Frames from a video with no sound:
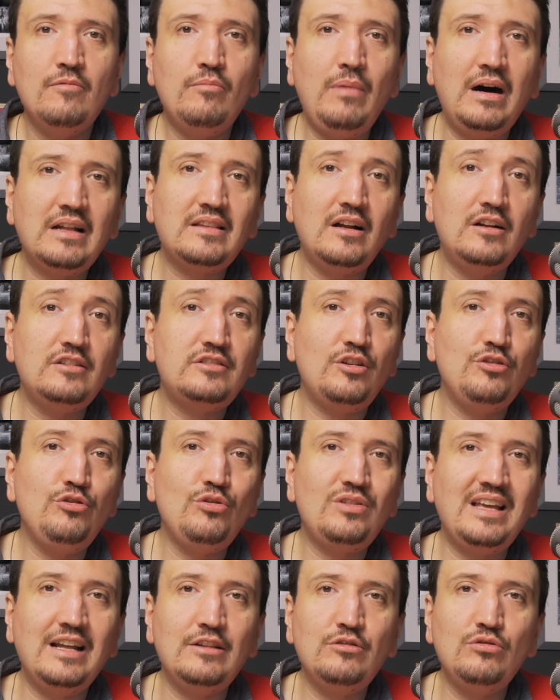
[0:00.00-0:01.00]
but also you
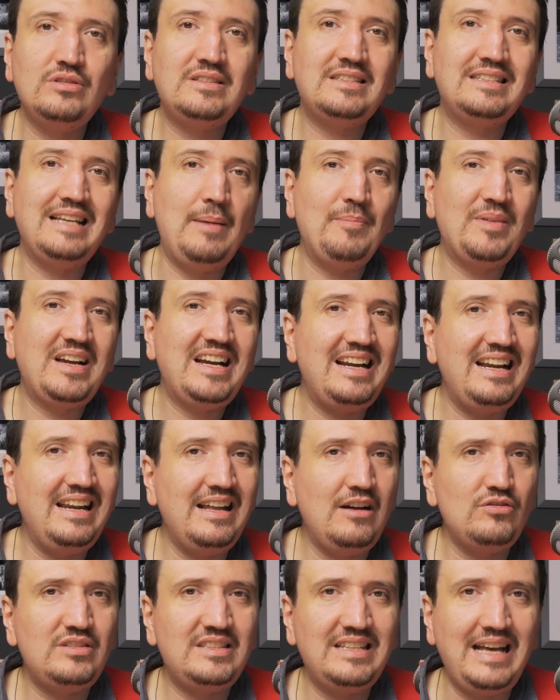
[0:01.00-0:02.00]
can do some
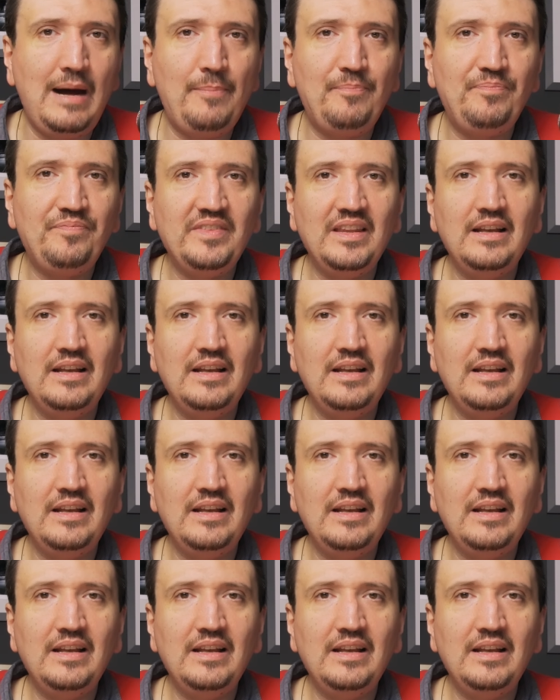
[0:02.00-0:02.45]
close-up